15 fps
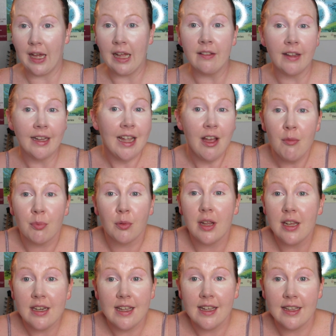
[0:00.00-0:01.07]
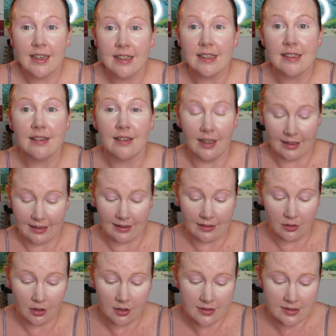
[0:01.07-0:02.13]
I like how brightening it is. Like it
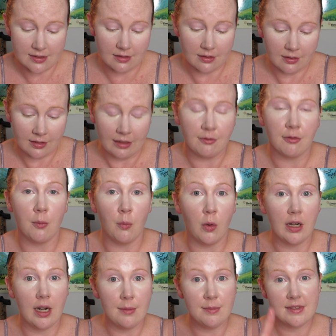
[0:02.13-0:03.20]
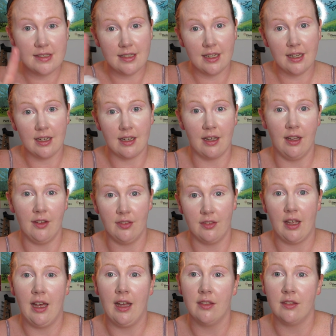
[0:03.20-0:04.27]
looks like, from what I'm seeing
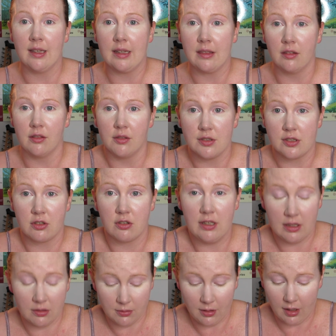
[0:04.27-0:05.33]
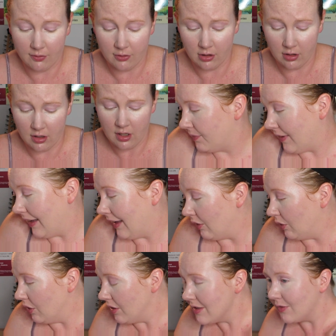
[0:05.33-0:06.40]
on like the little screen or whatever, like it
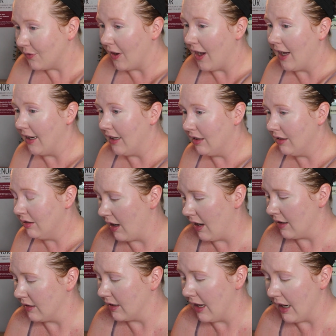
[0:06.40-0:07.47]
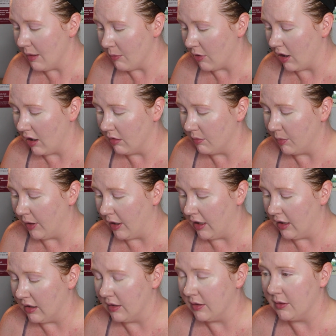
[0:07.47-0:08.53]
looks fine on camera, but